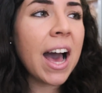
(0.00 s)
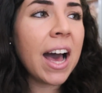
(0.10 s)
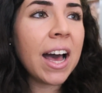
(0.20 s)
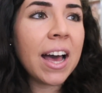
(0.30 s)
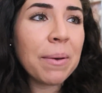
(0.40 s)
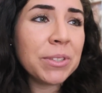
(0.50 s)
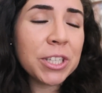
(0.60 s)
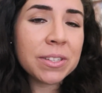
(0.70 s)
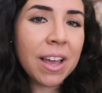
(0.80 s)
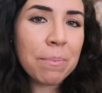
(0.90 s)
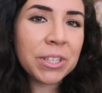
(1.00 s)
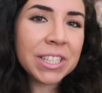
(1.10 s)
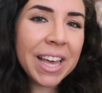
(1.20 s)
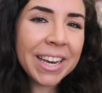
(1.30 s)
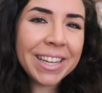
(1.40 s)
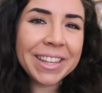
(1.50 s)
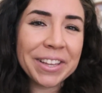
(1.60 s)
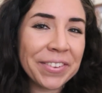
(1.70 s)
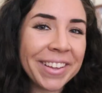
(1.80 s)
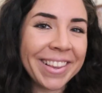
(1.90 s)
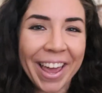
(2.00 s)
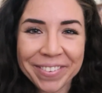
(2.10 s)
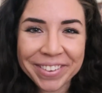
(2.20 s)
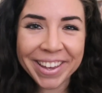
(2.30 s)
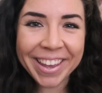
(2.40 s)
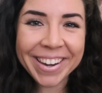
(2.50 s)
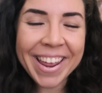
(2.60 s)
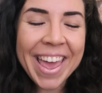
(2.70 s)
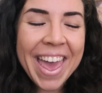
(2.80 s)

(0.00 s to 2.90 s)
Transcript: I'm just kind of living life again.